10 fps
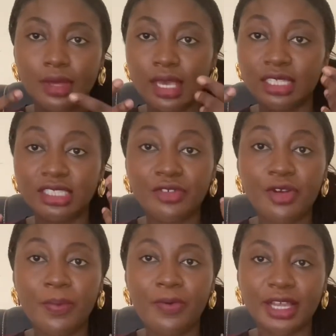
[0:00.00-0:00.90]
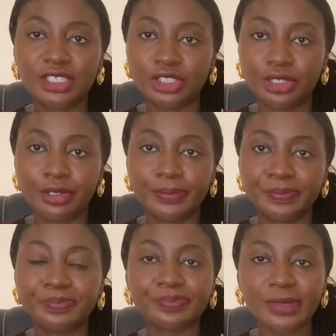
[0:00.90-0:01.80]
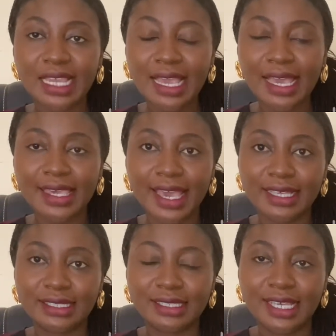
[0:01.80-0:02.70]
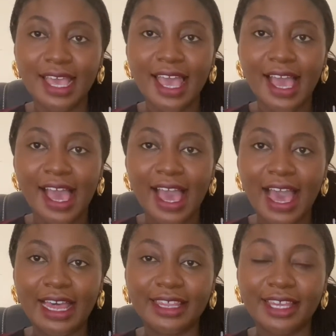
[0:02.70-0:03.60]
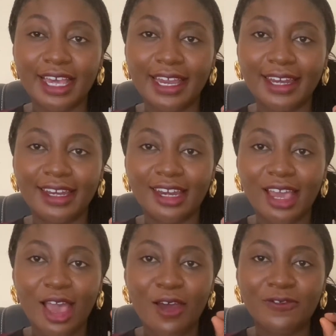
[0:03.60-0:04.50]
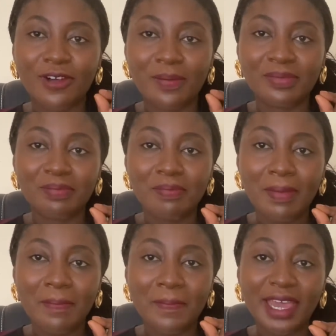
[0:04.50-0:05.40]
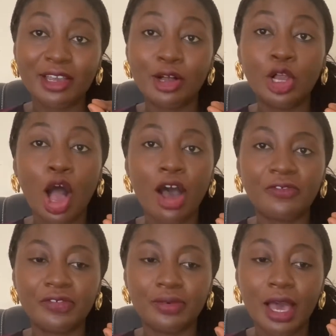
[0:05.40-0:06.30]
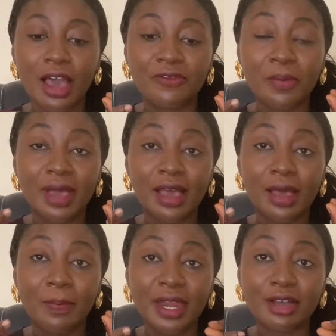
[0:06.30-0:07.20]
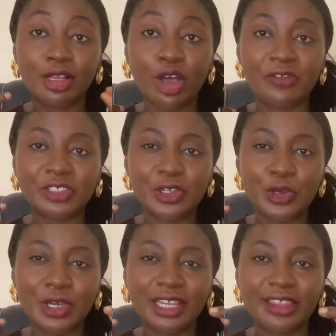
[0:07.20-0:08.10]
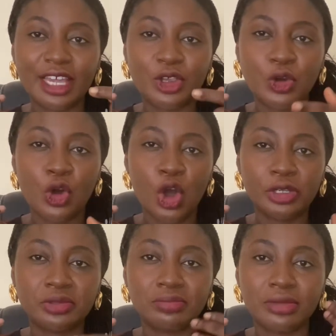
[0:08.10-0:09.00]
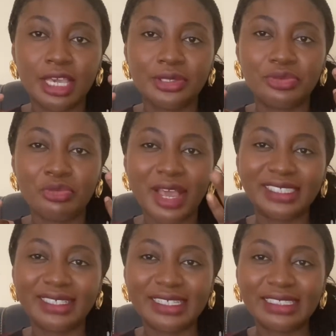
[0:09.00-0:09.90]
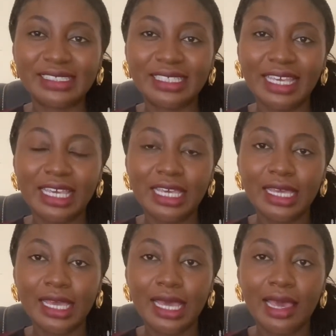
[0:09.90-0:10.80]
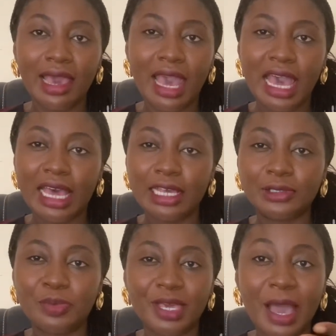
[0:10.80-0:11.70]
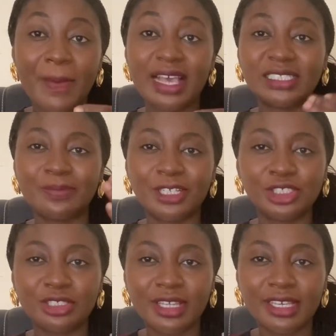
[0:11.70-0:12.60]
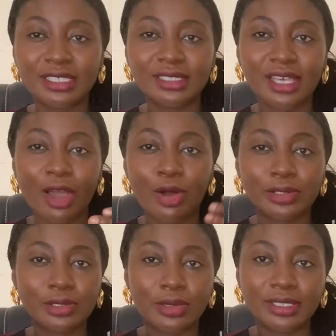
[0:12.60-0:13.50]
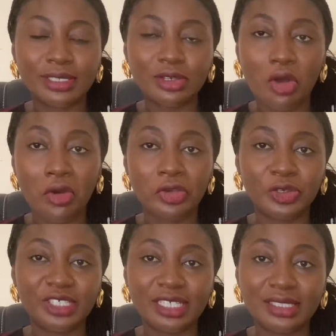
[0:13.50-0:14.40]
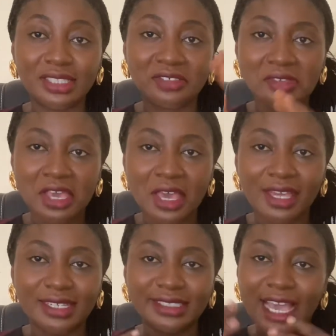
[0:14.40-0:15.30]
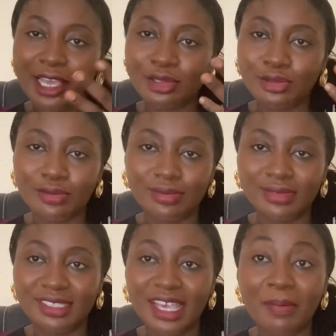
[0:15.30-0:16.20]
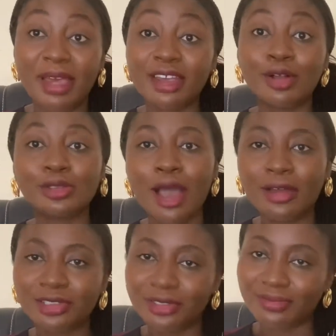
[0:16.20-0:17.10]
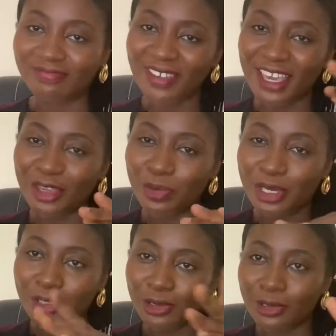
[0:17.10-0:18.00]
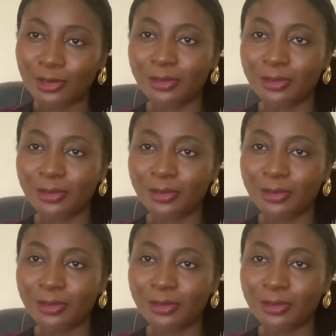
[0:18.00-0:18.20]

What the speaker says: general practitioner. Yes. And then from a medical officer, you can then go on into residency to become a specialist, a consultant, or you just decide to stay a medical doctor. Either way is cool.